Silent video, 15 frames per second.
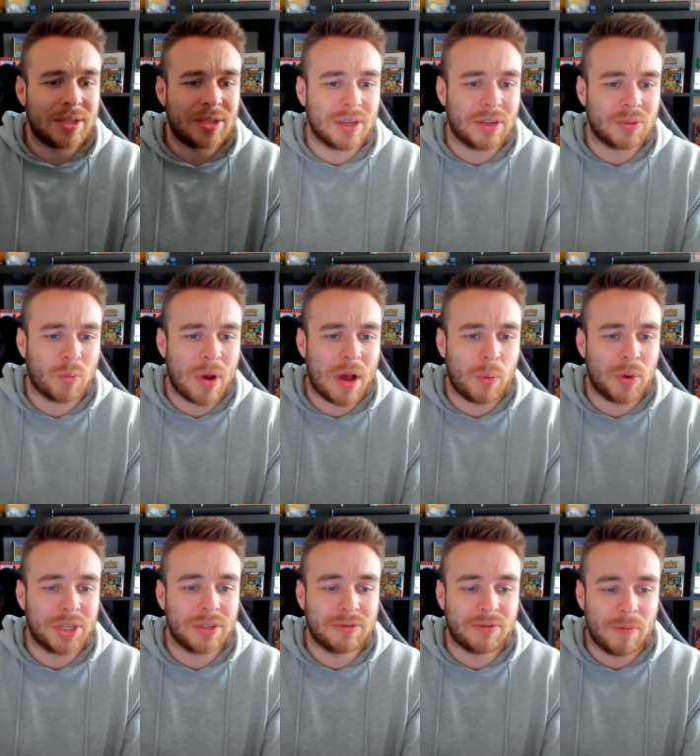as well,
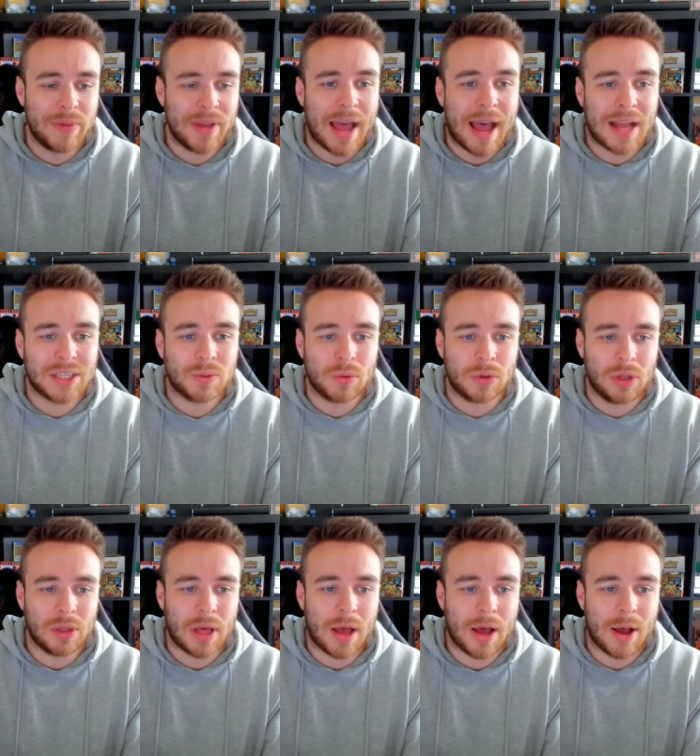which is from the
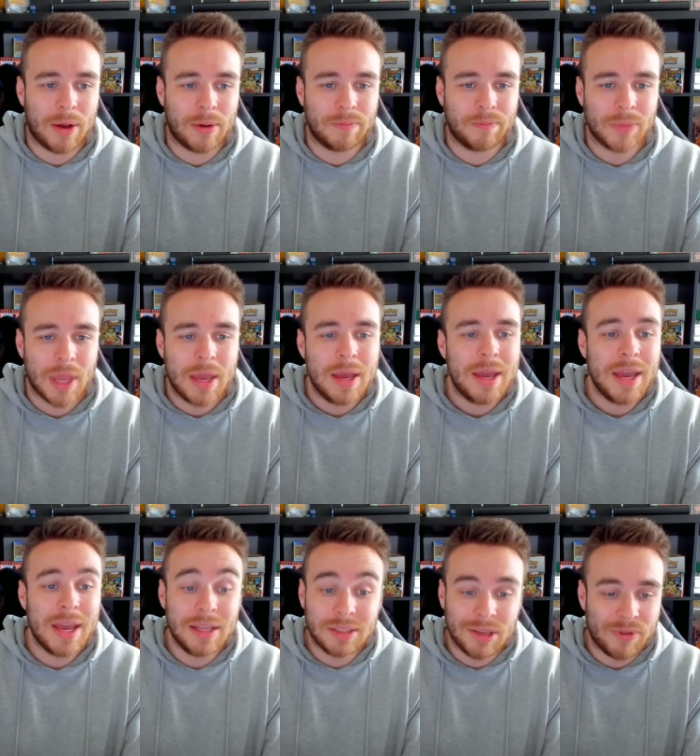actual
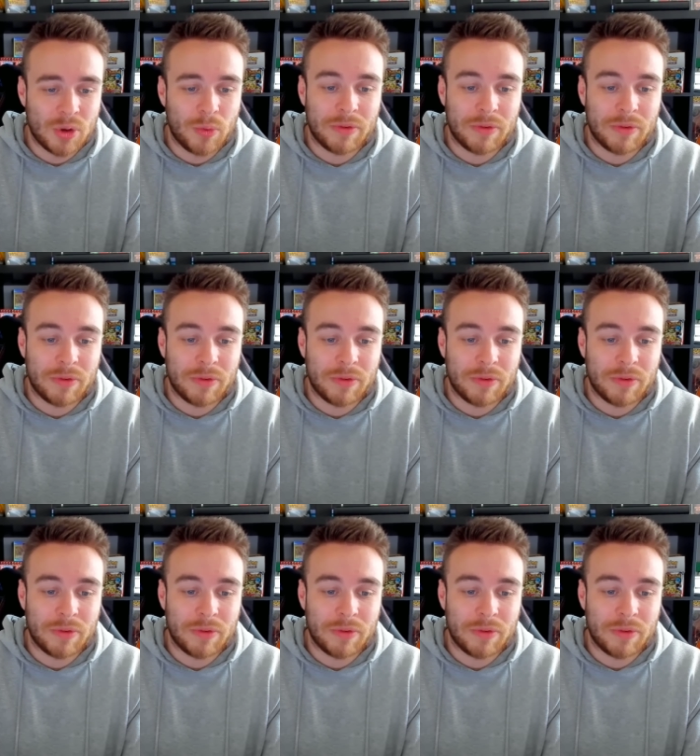interview.